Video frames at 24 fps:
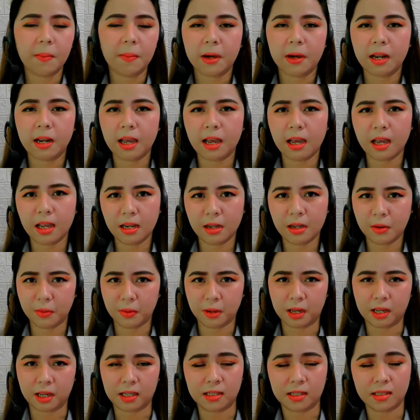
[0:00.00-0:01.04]
But
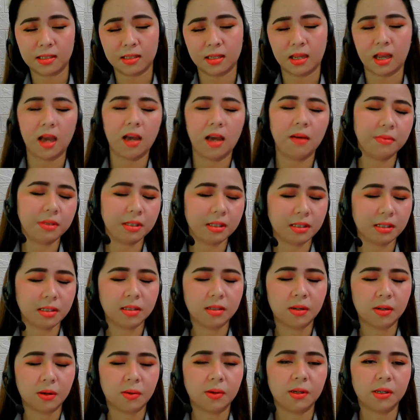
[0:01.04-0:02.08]
anyways, I'm
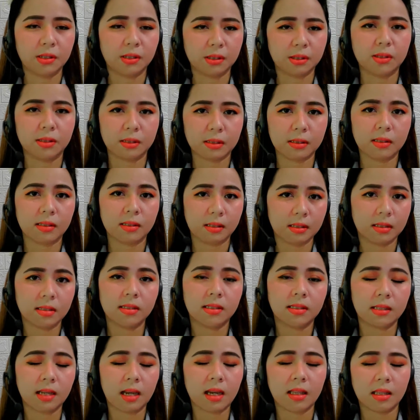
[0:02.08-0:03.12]
still going to
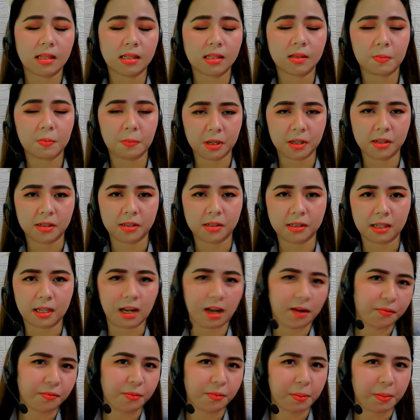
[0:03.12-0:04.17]
say the spiels that
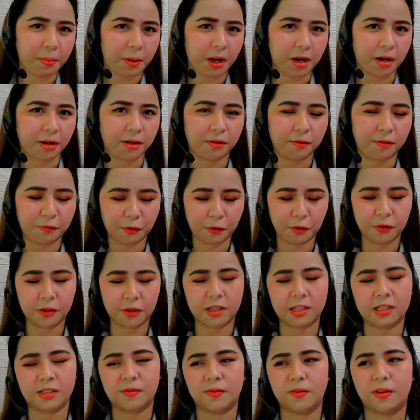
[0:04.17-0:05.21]
I've prepared for
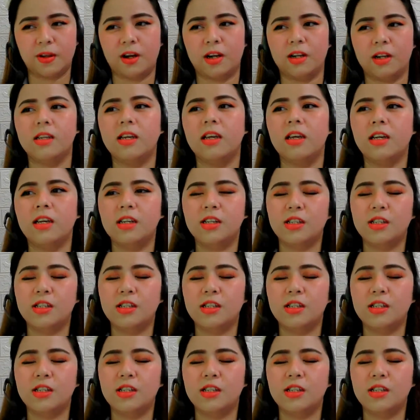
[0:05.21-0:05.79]
this vlog.